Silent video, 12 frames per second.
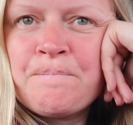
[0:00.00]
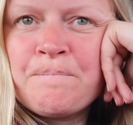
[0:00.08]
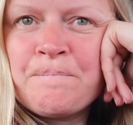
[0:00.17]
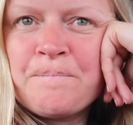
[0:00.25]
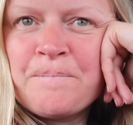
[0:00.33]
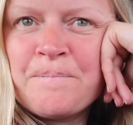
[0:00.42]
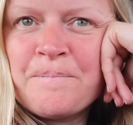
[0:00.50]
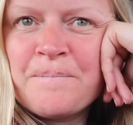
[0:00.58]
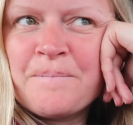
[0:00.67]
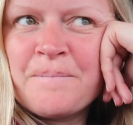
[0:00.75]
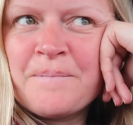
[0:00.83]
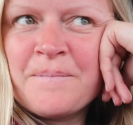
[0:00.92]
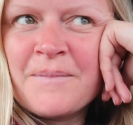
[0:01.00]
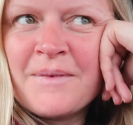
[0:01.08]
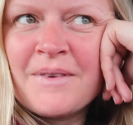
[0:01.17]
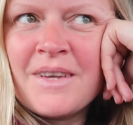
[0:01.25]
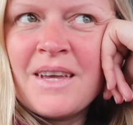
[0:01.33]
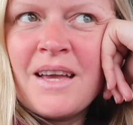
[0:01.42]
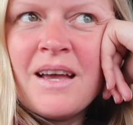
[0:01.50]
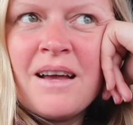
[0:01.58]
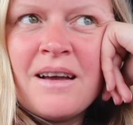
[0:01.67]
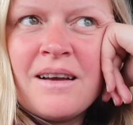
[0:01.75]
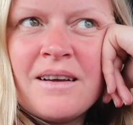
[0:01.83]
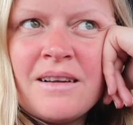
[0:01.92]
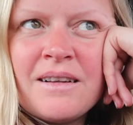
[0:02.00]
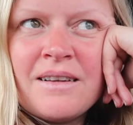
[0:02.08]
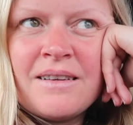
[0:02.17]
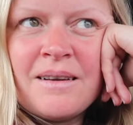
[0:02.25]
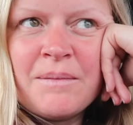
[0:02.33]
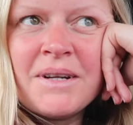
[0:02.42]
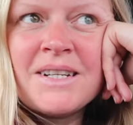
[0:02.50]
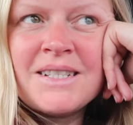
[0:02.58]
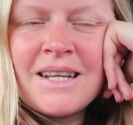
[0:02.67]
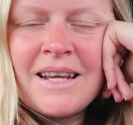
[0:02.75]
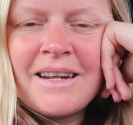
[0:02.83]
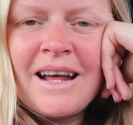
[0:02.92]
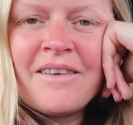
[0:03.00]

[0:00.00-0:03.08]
I'm going to sit here and